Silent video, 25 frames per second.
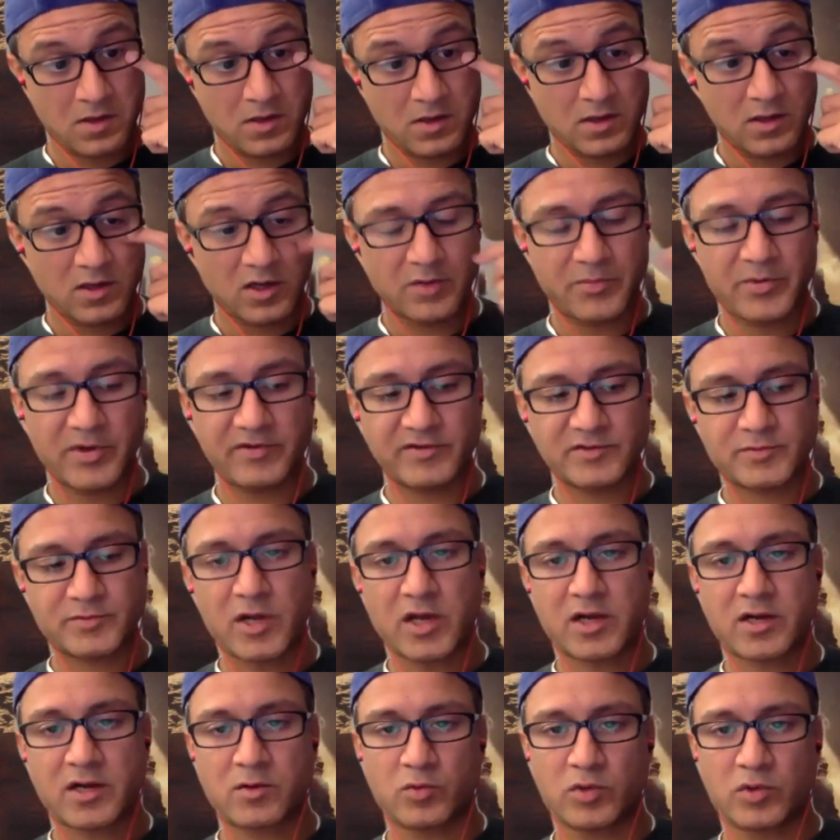her previous
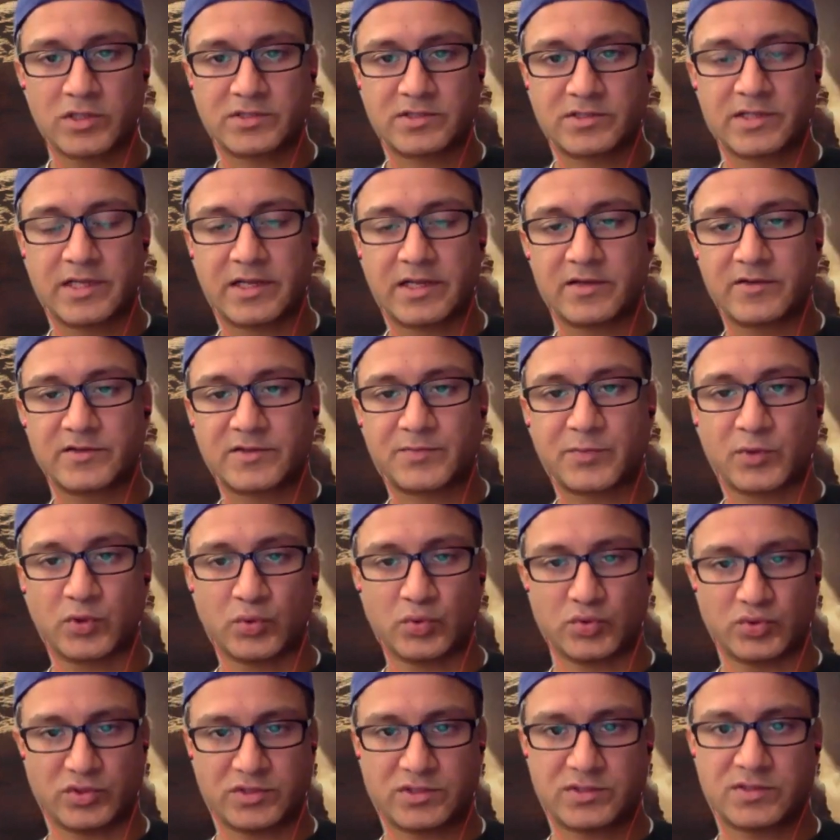product was like
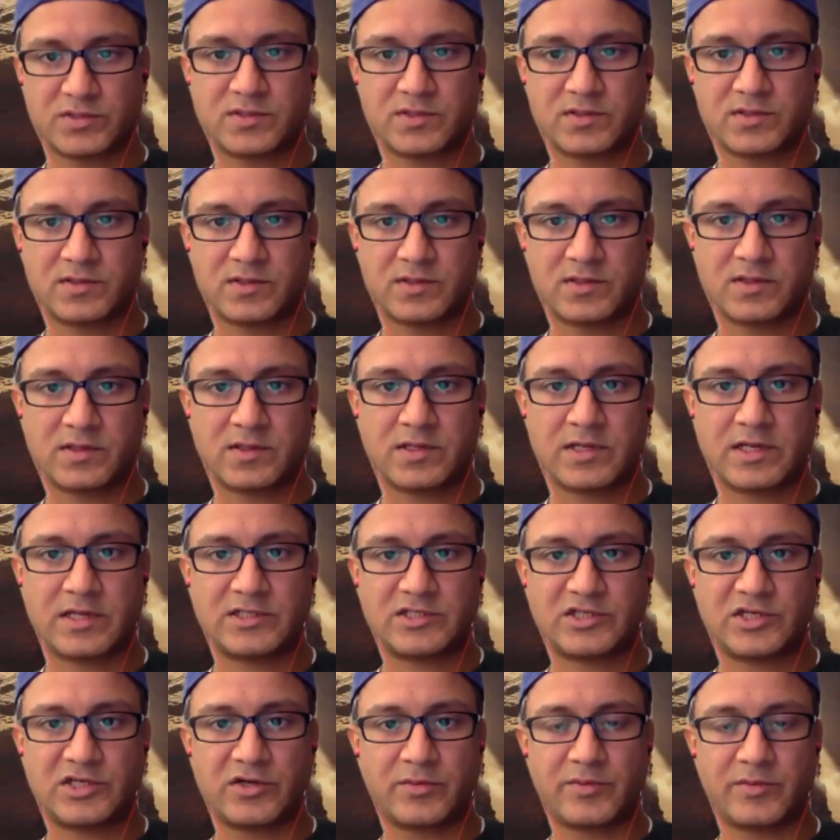spoons,
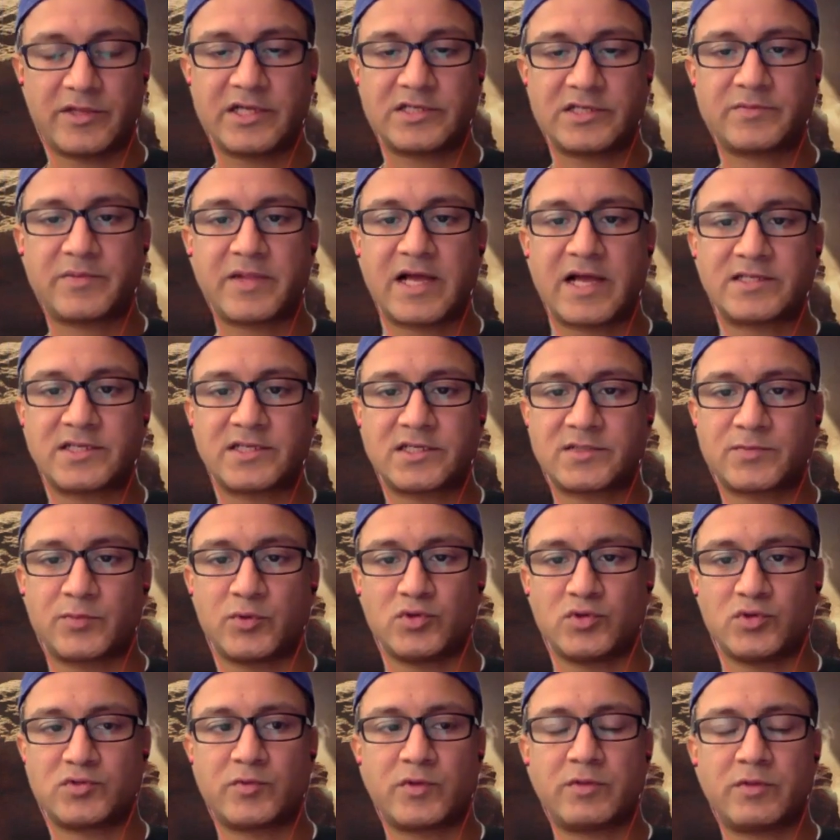and she replaced plastic
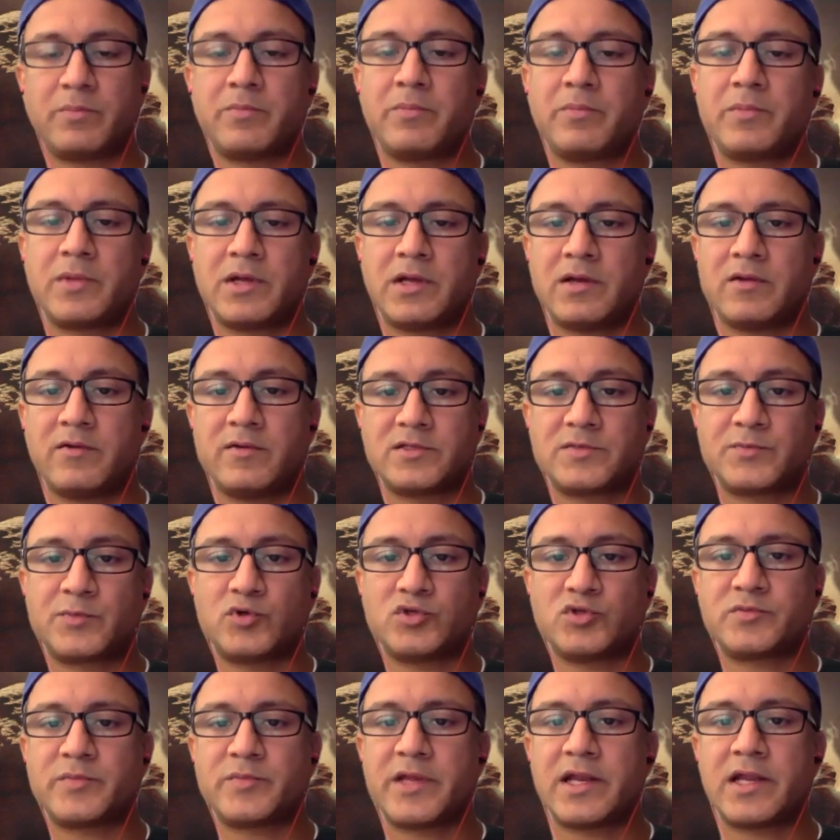spoons with
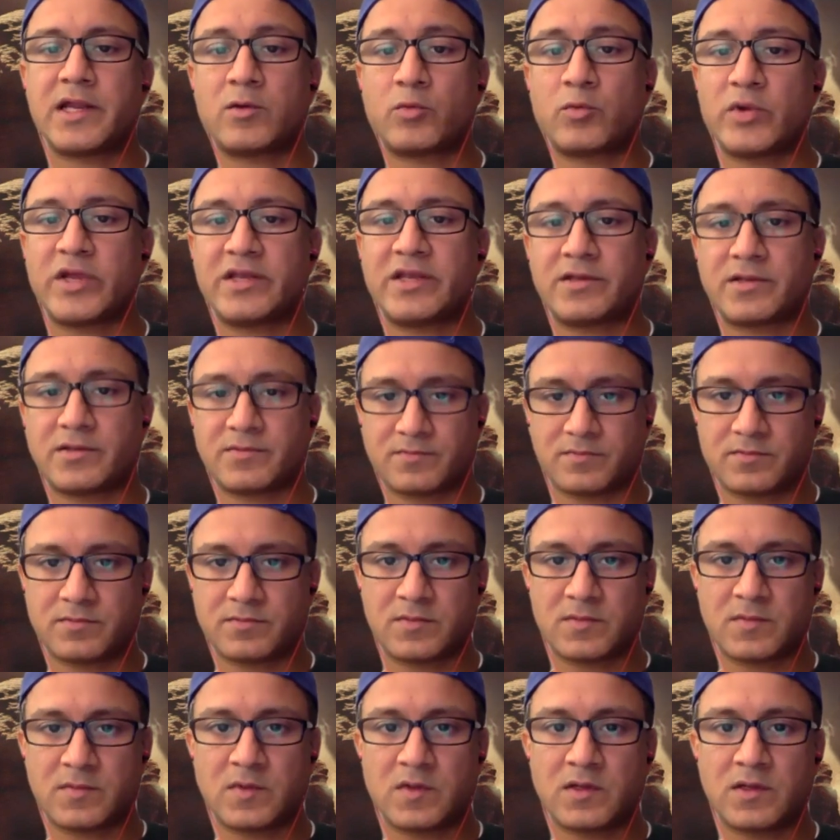spoons made out of wheat.
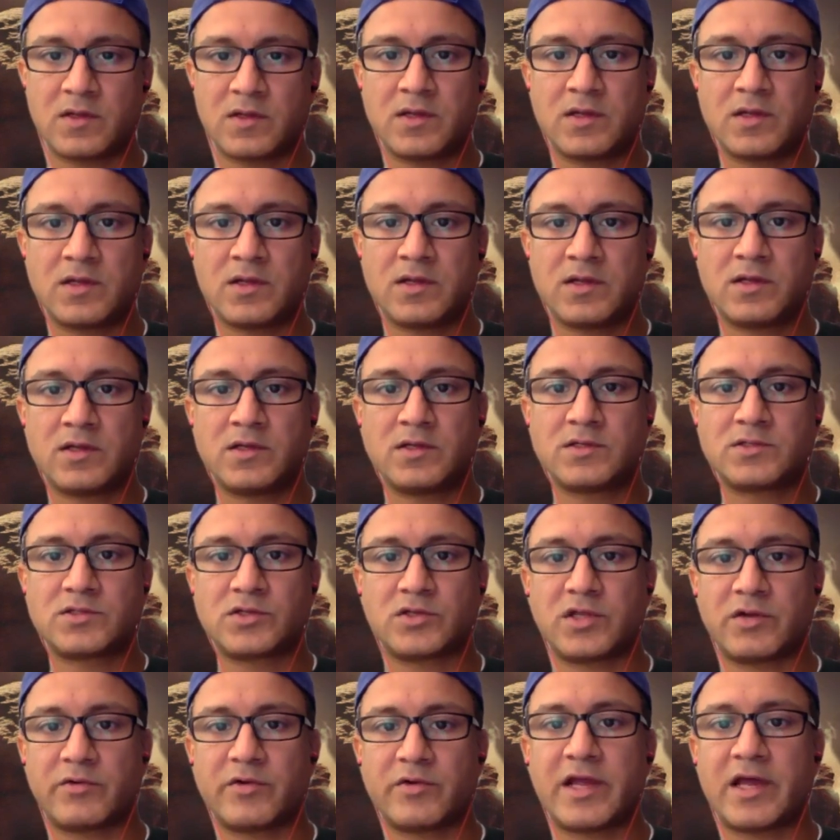So
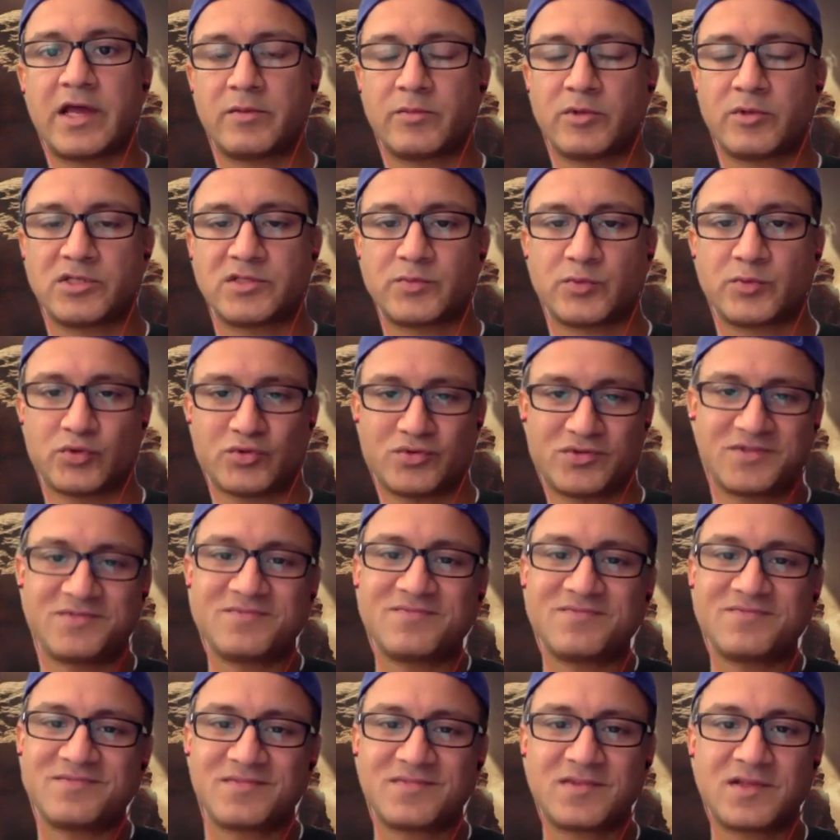they were edible spoons.
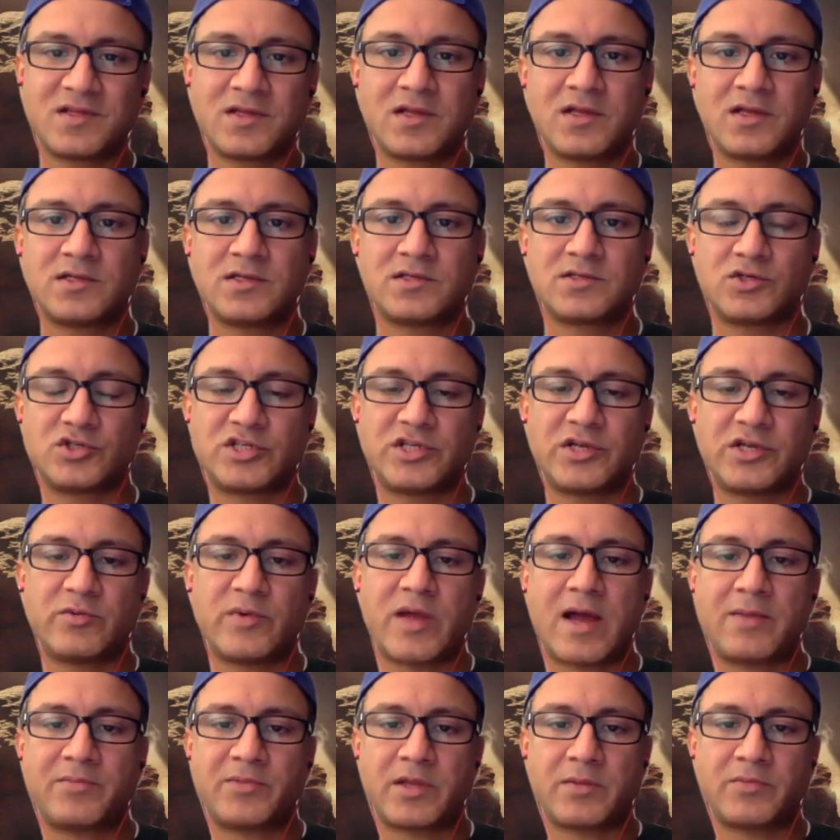So she
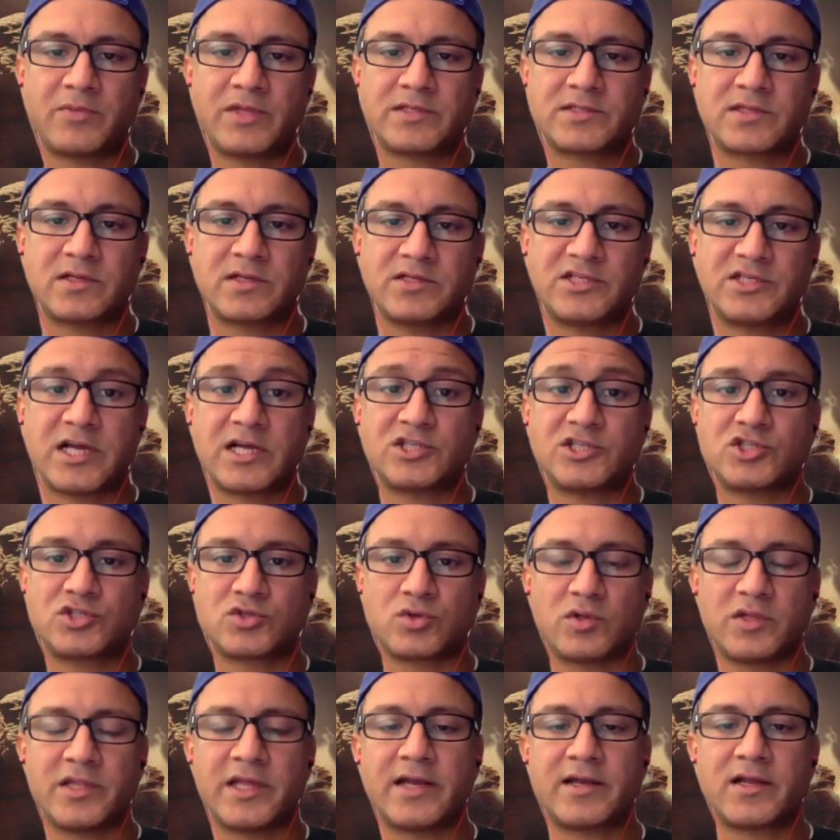wrapped up this, and she actually
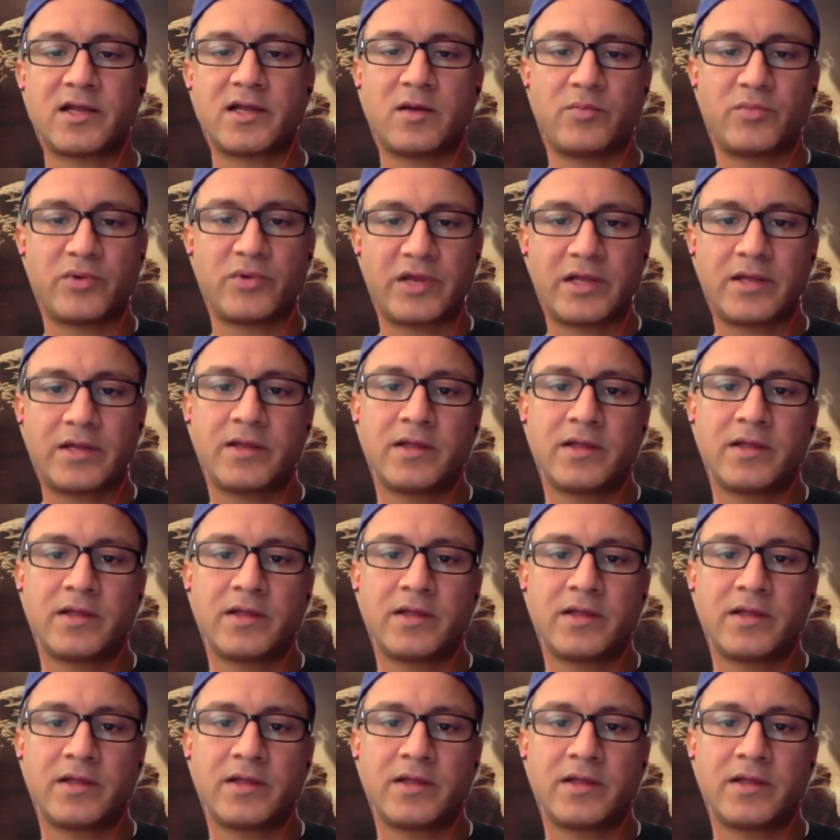sold that company.